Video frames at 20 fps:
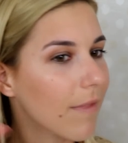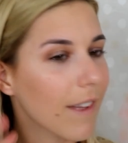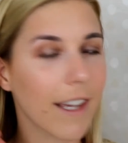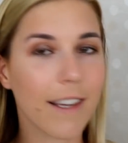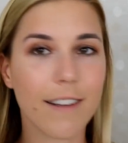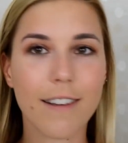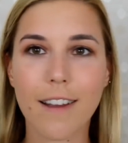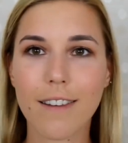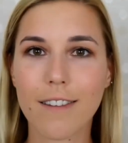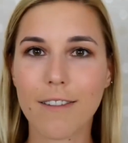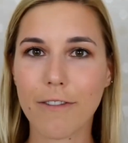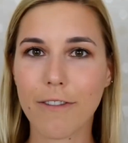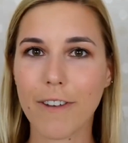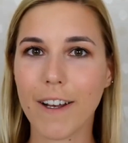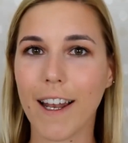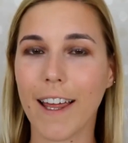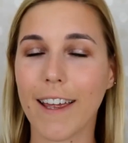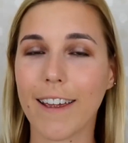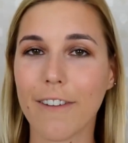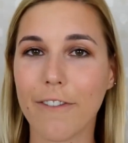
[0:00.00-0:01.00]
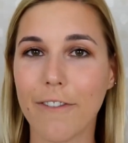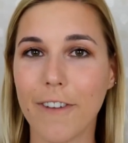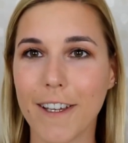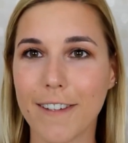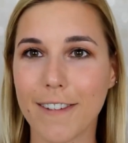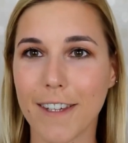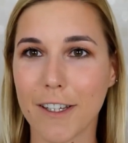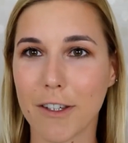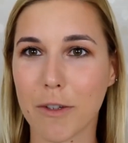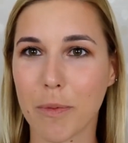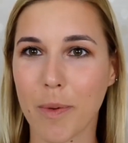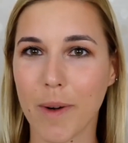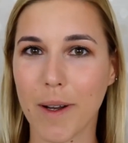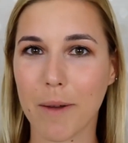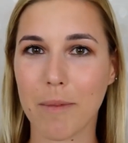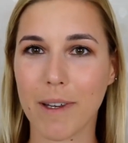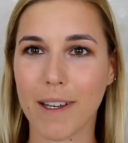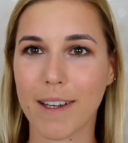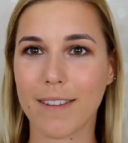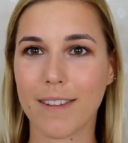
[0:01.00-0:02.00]
It doesn't feel like a fixing
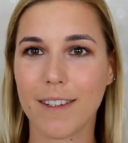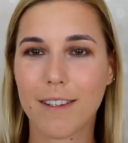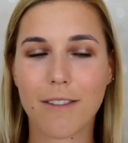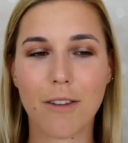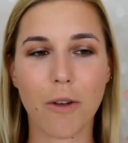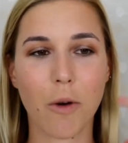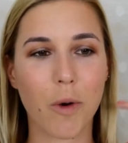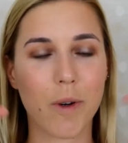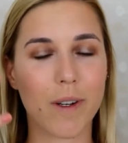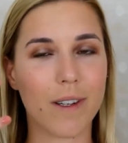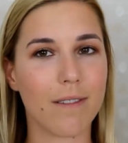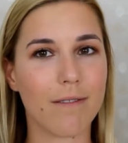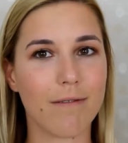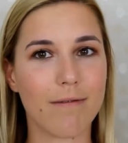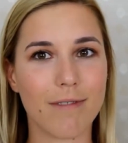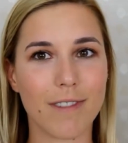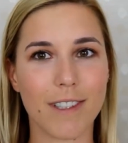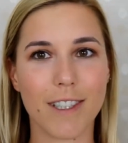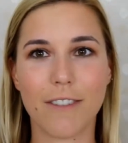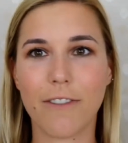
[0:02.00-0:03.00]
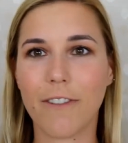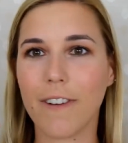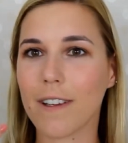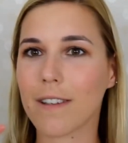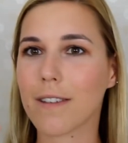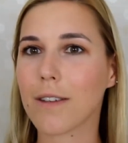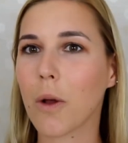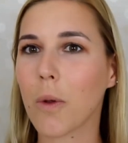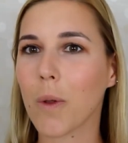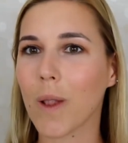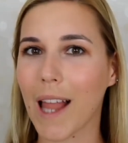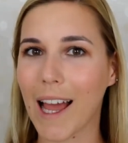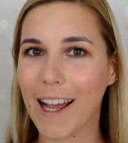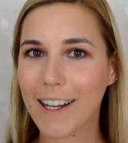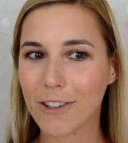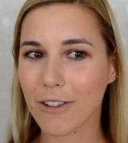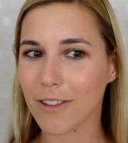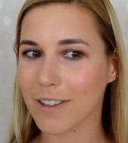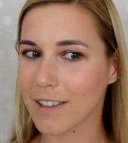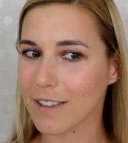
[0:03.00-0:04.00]
spray because it's so, it feels so
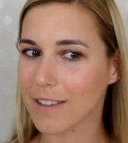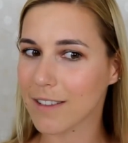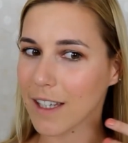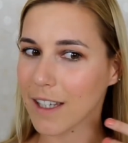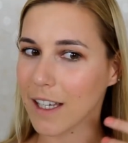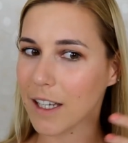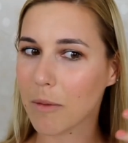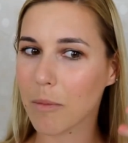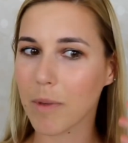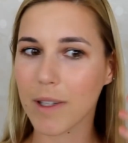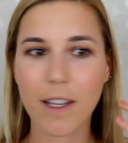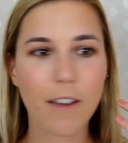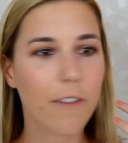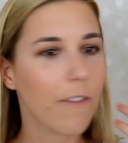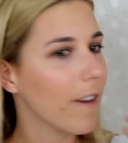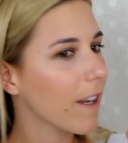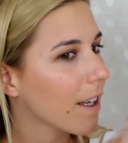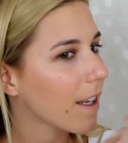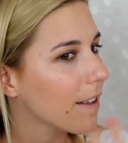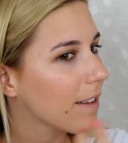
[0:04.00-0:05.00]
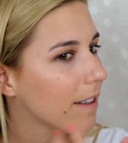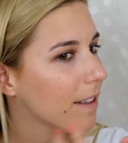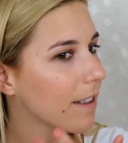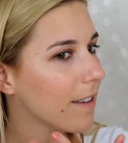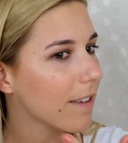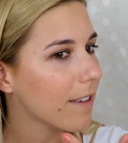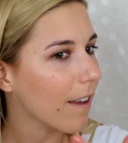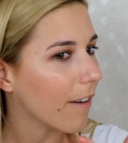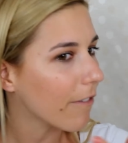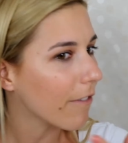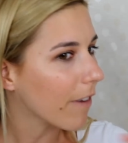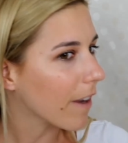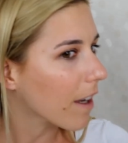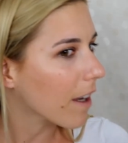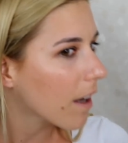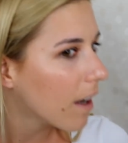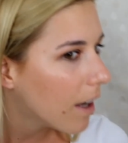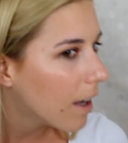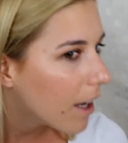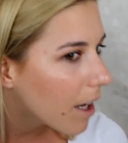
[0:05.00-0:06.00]
light on the skin, but I think it did something.
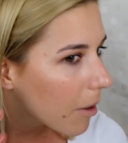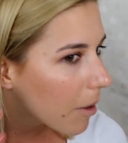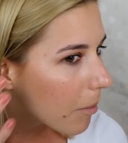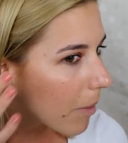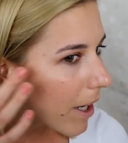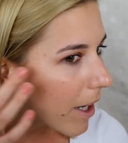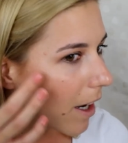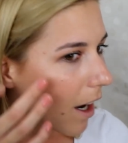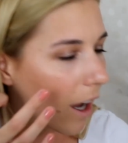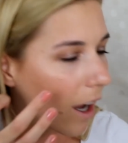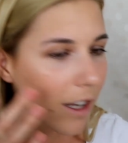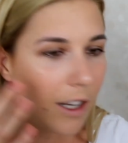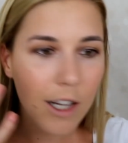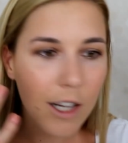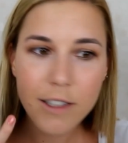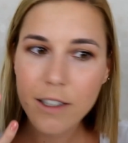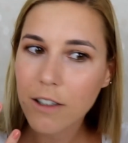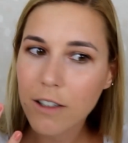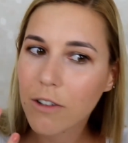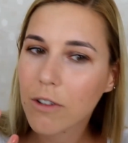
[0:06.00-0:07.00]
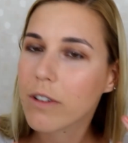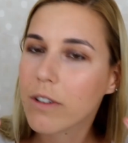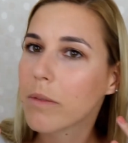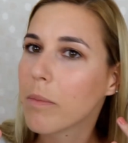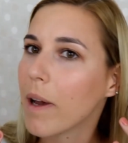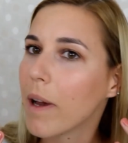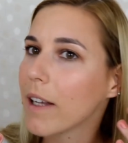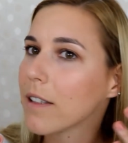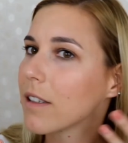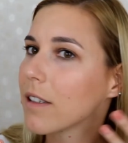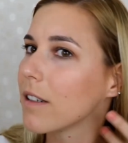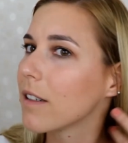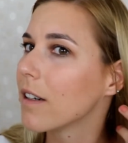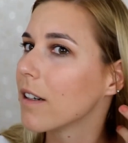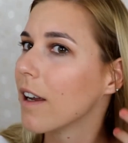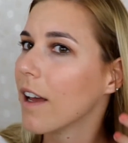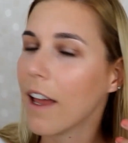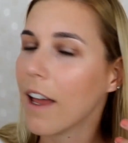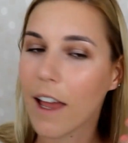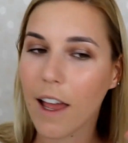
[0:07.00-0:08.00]
My highlighter looks better,
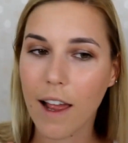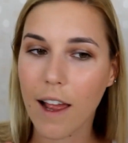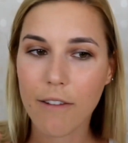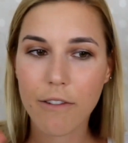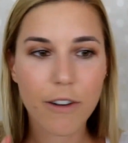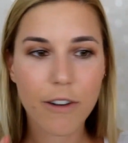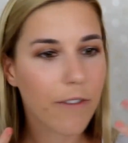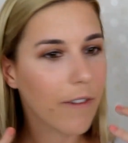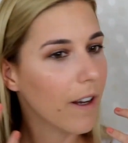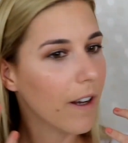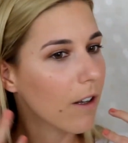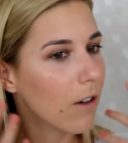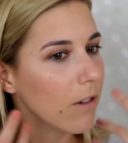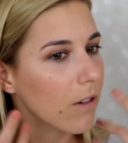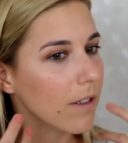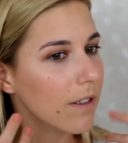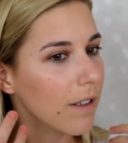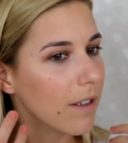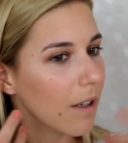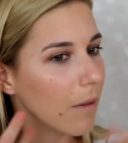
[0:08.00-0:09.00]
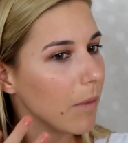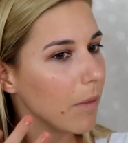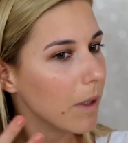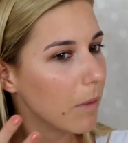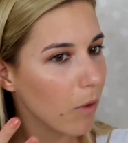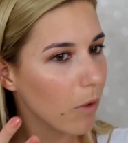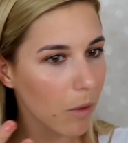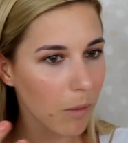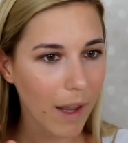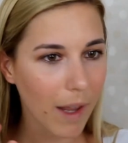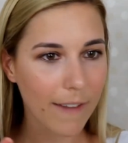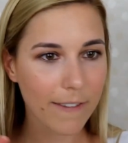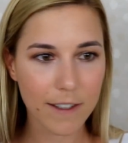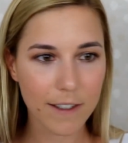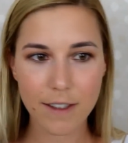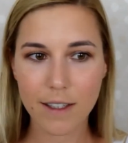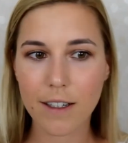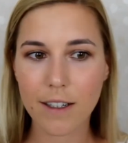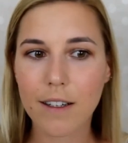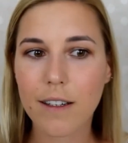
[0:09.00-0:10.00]
everything looks a bit more
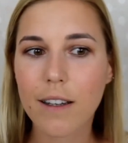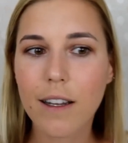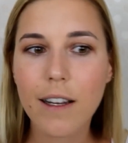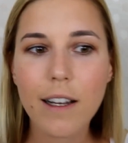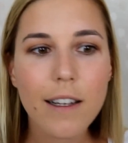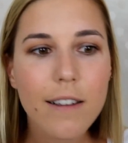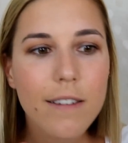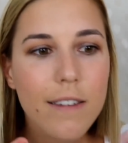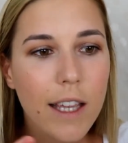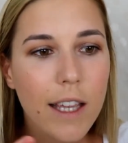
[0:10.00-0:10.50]
blended in, at least